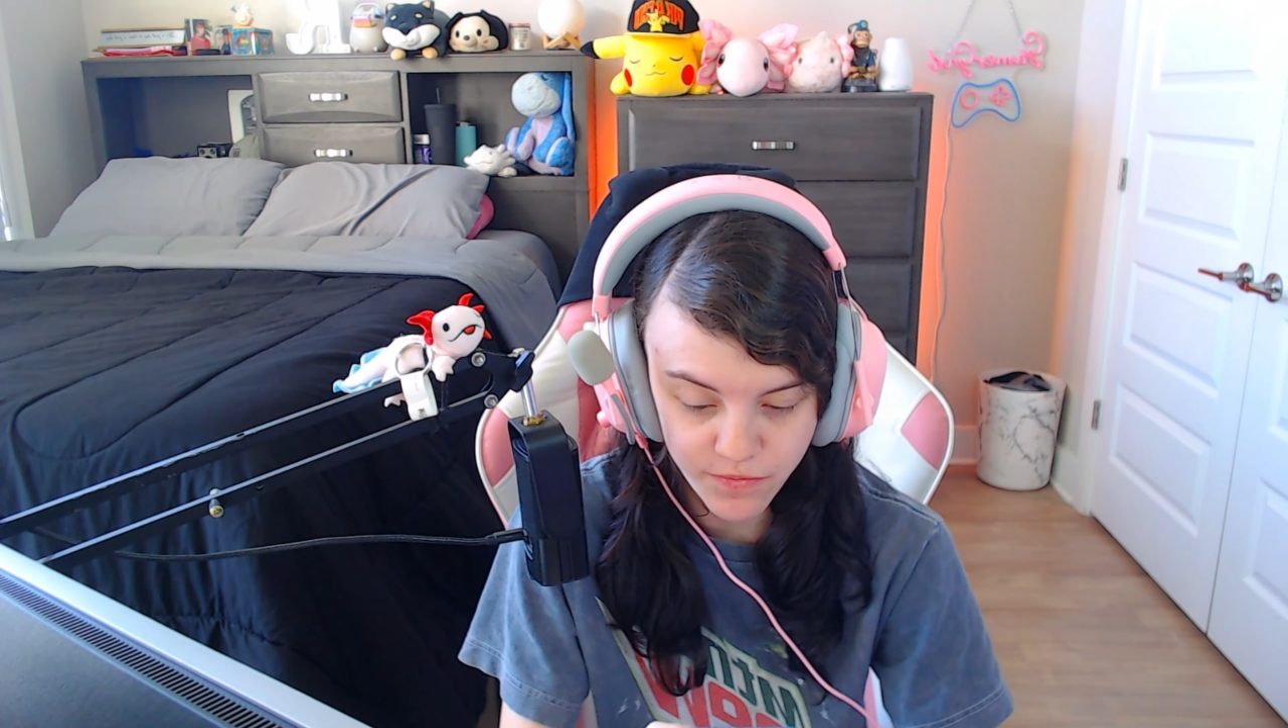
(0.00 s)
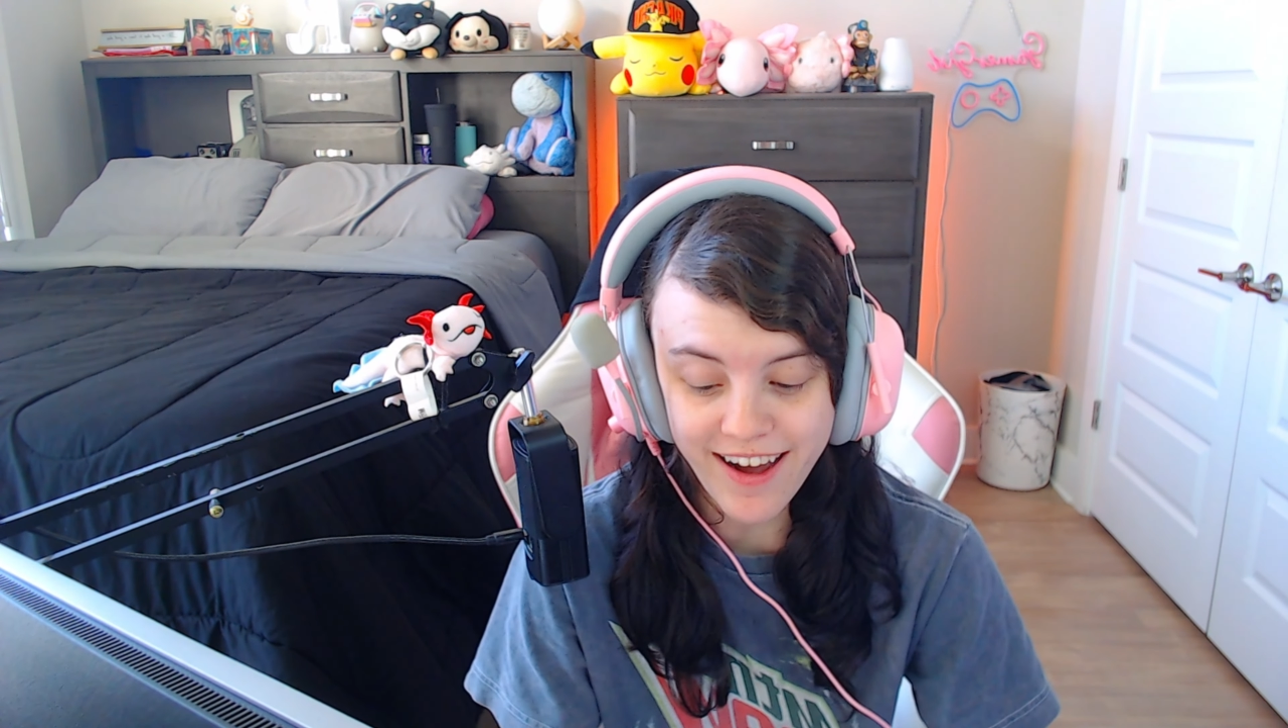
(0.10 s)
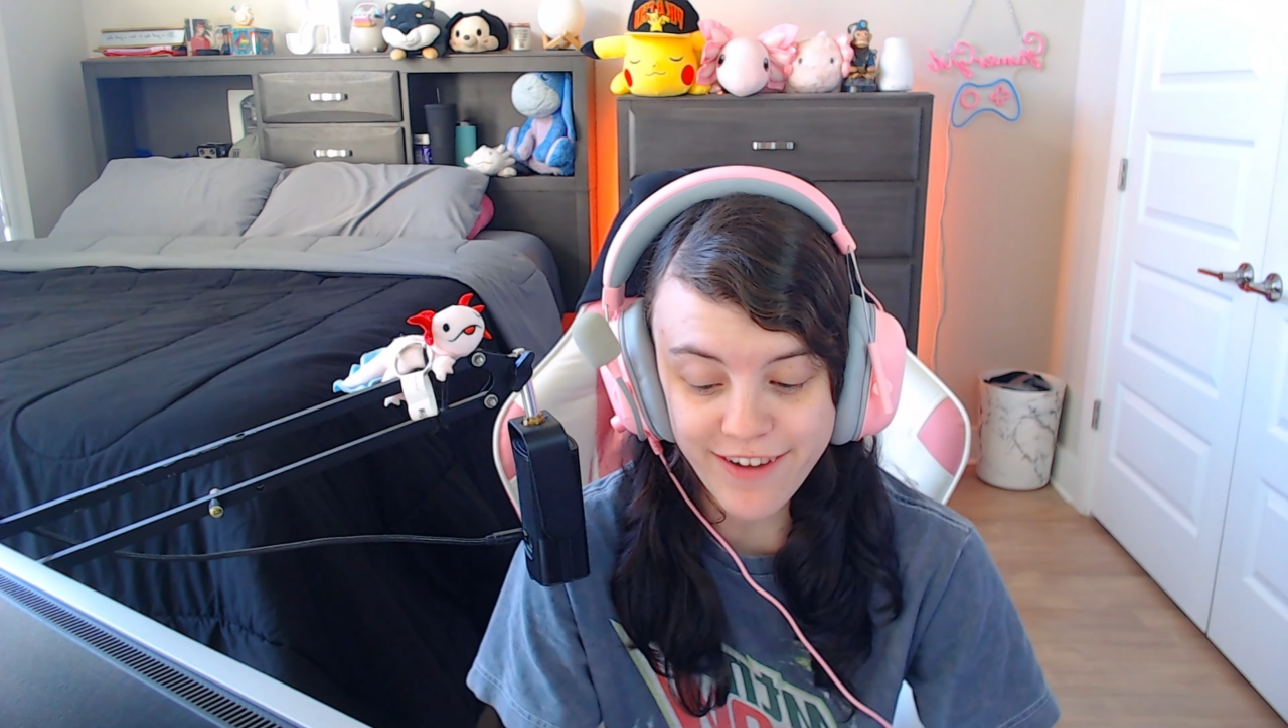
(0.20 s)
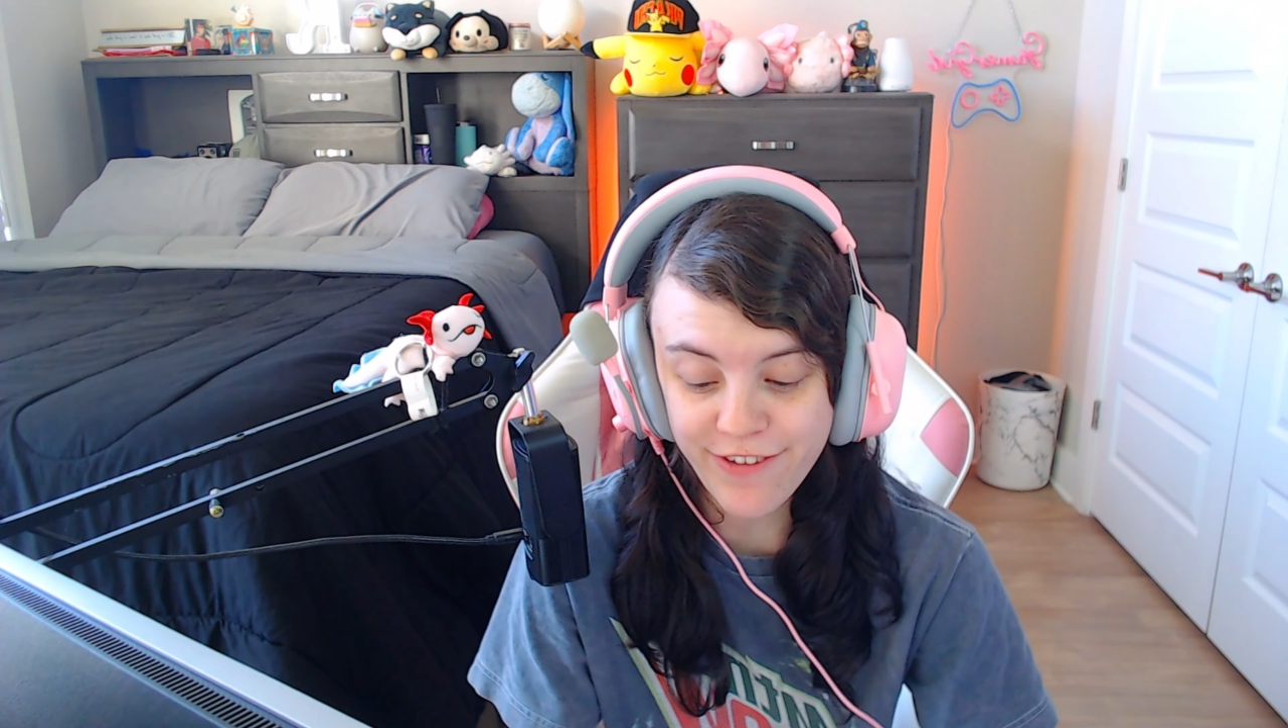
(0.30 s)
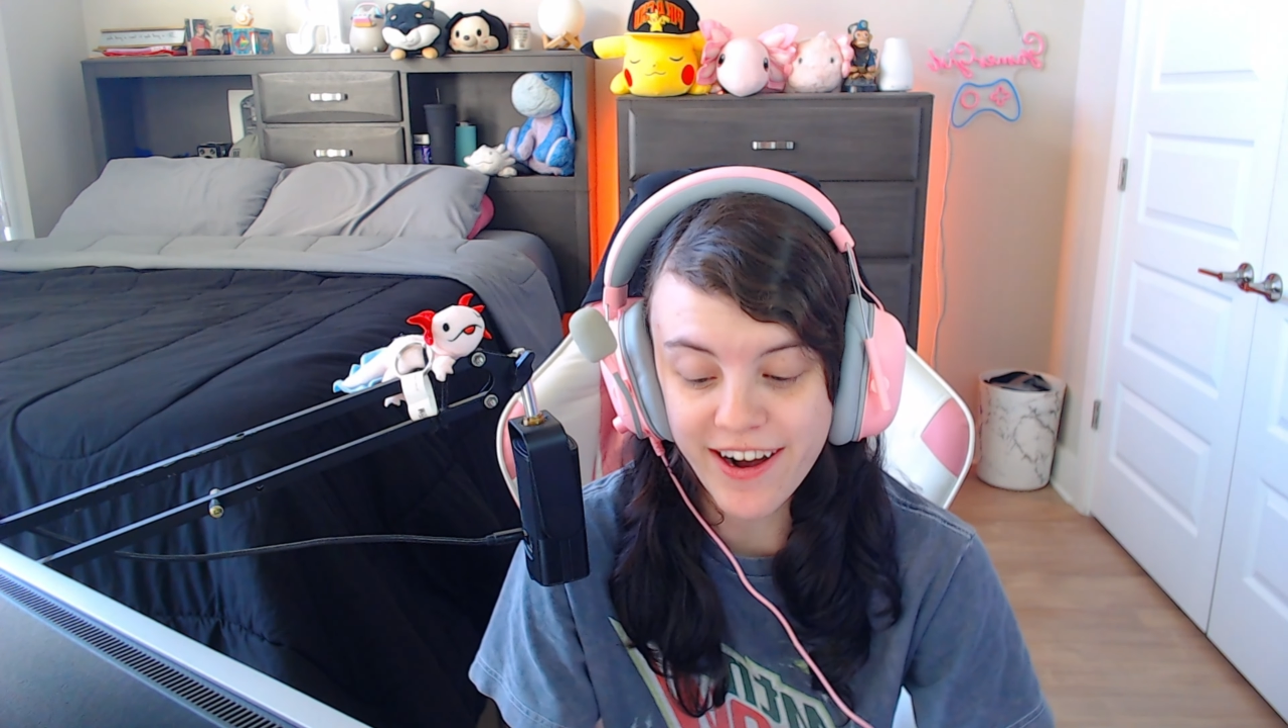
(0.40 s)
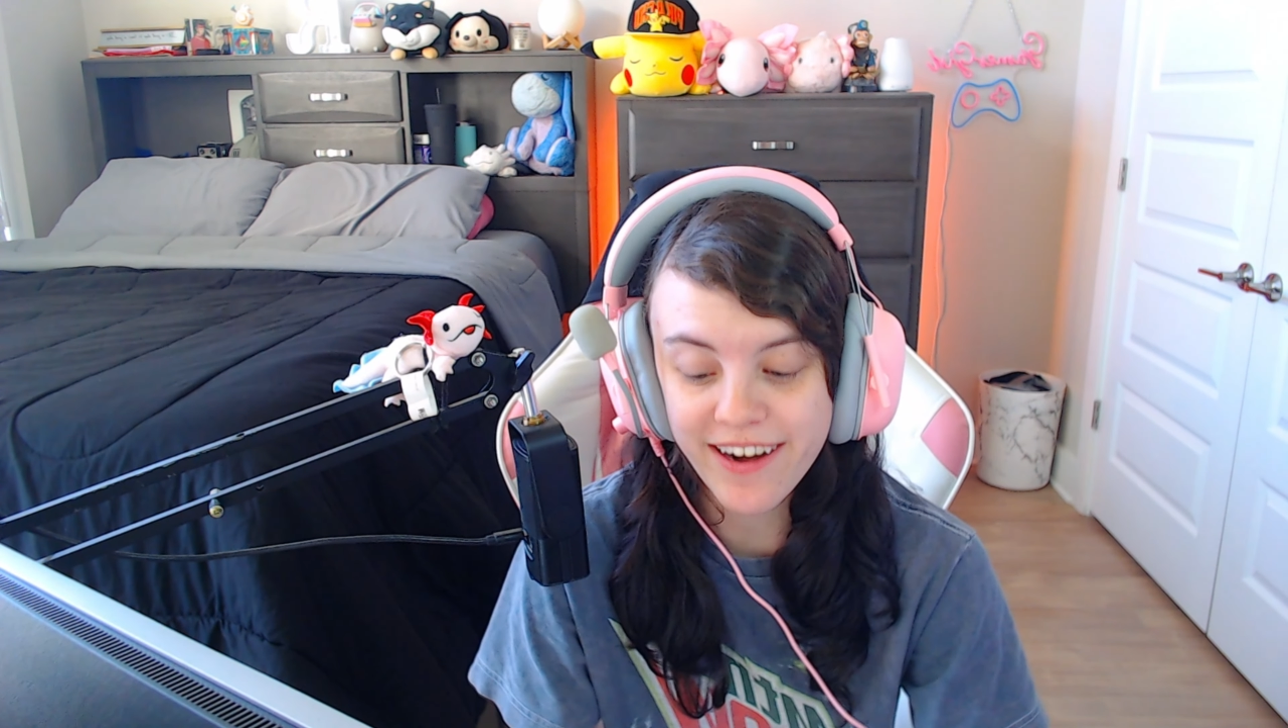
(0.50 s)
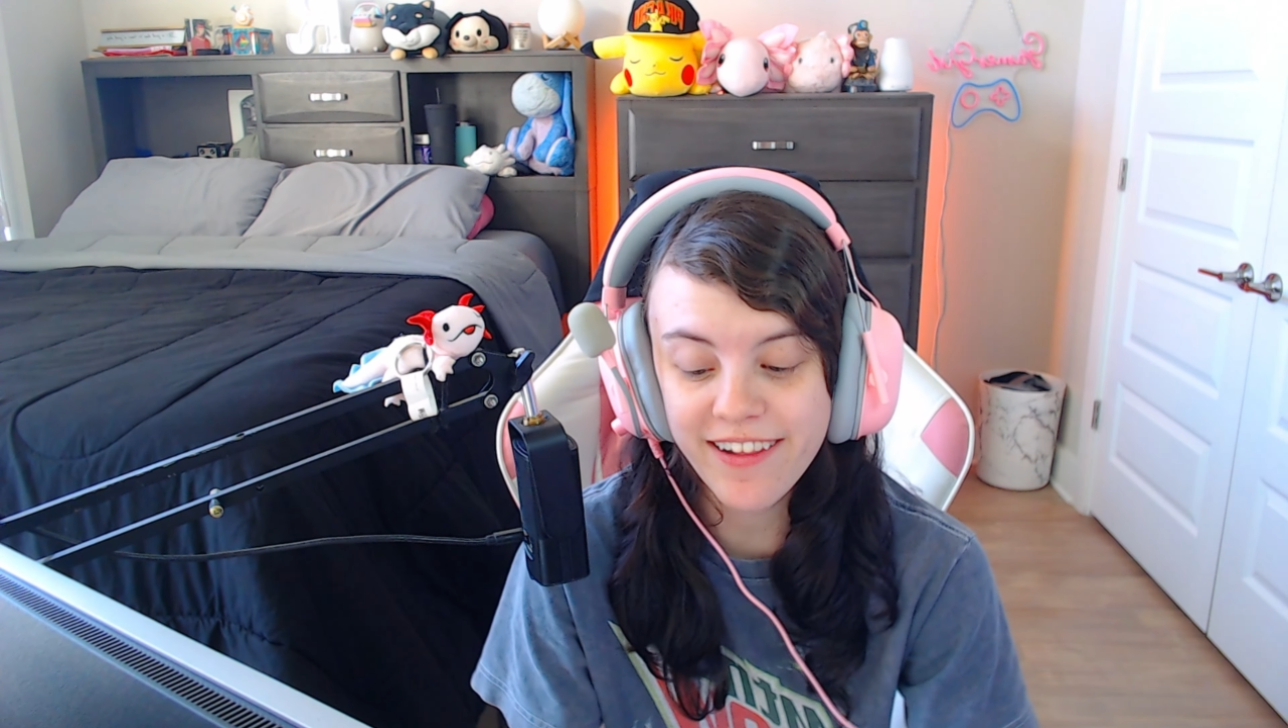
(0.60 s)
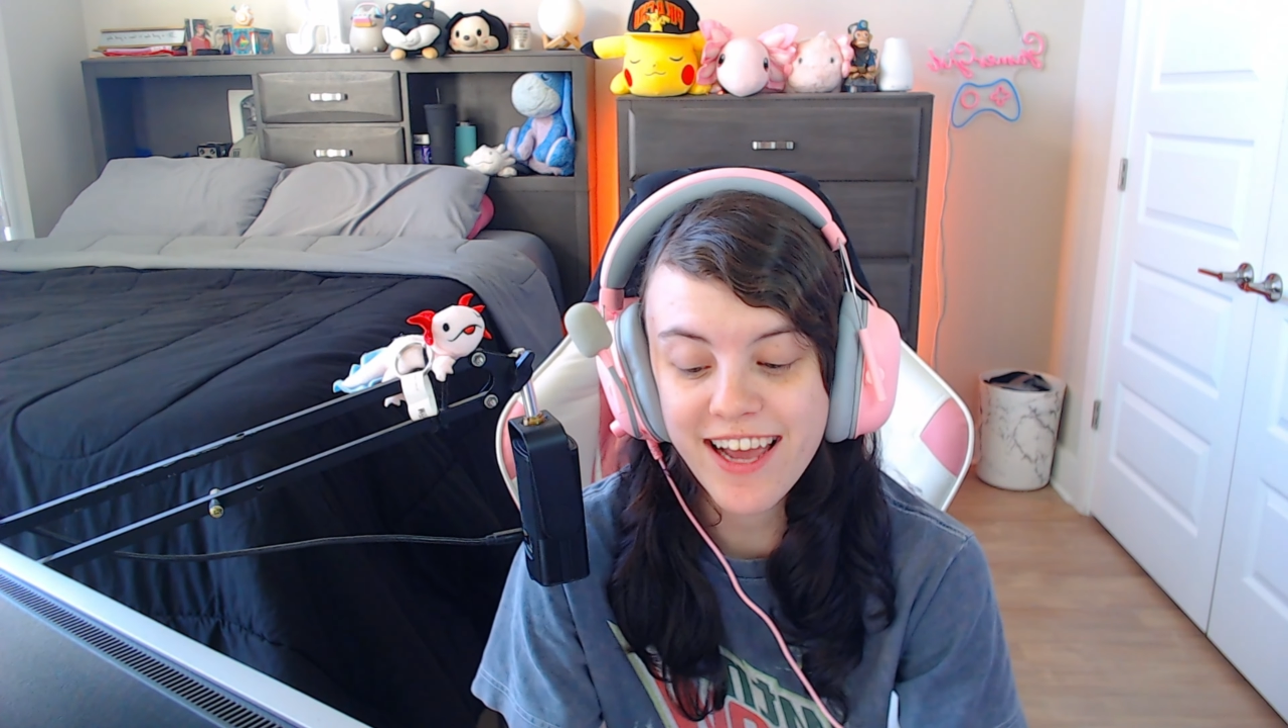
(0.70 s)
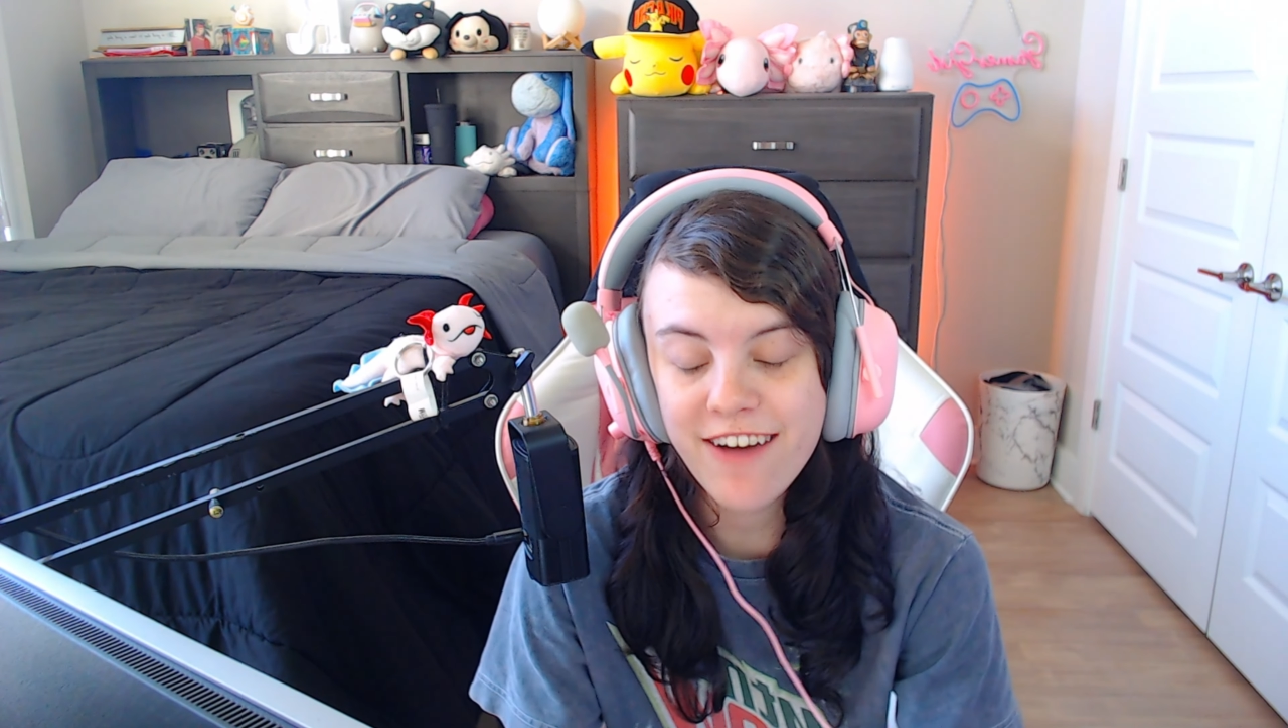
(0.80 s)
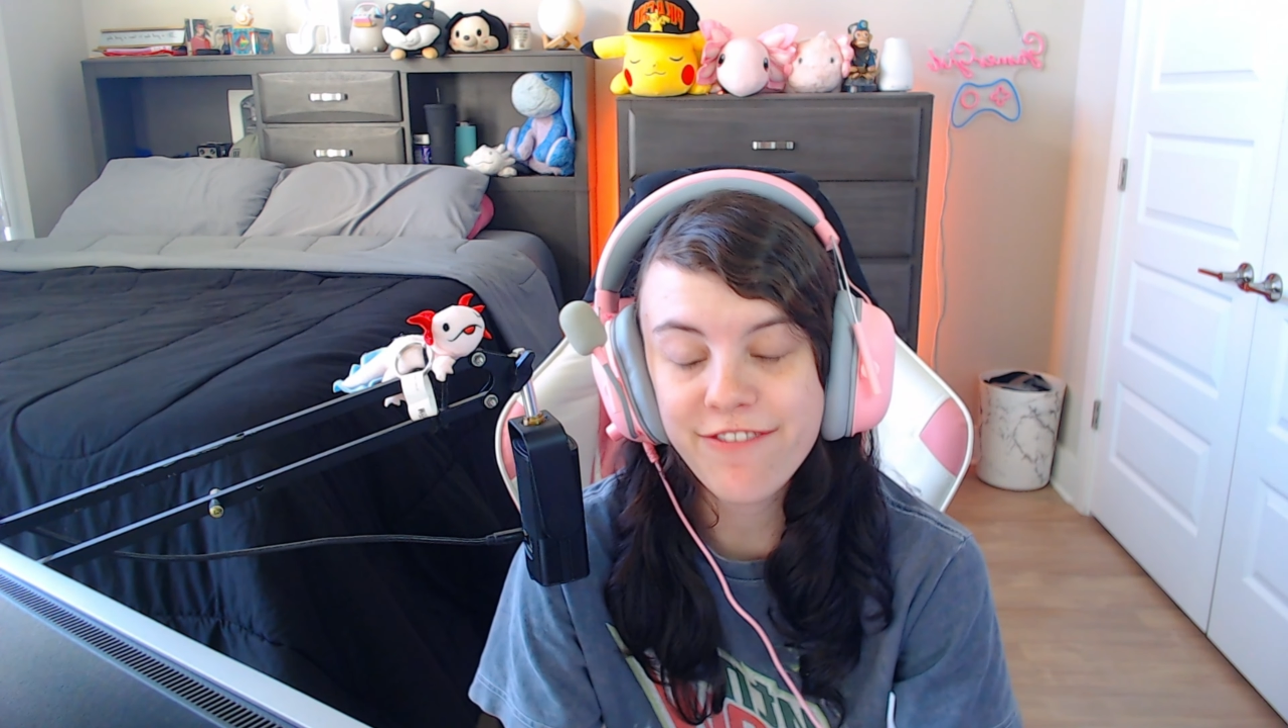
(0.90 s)
I
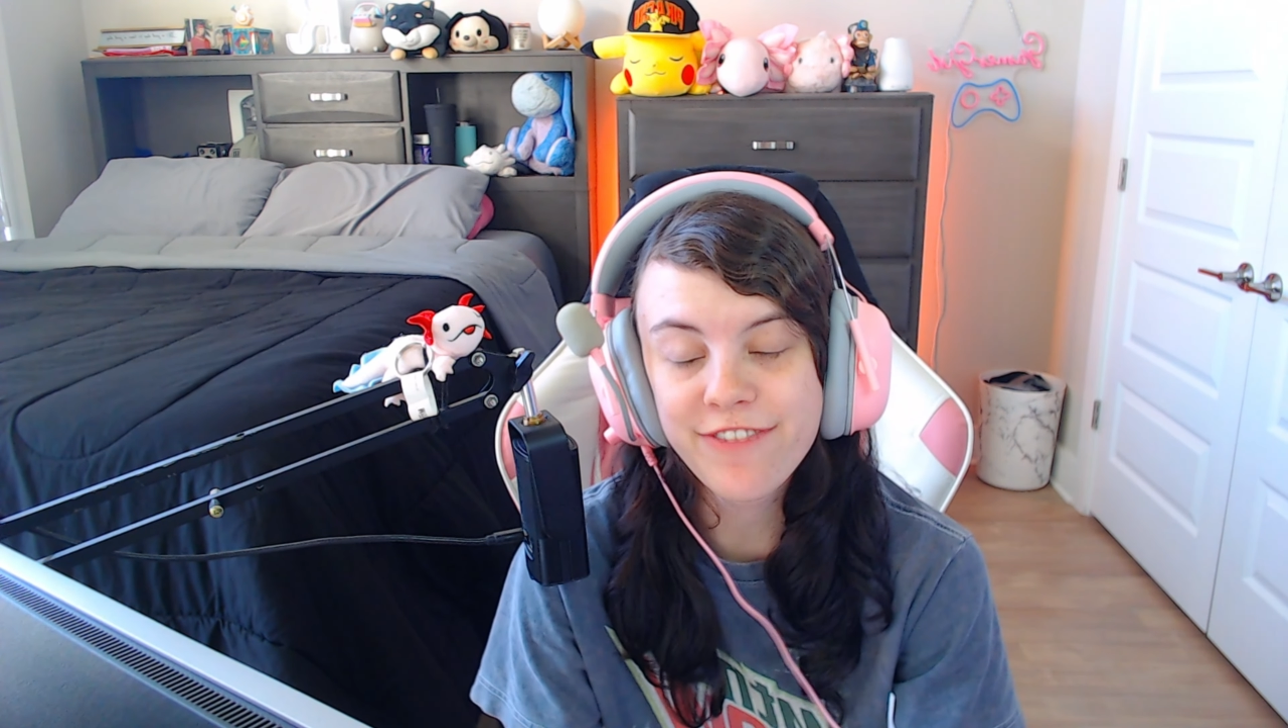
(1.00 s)
finally have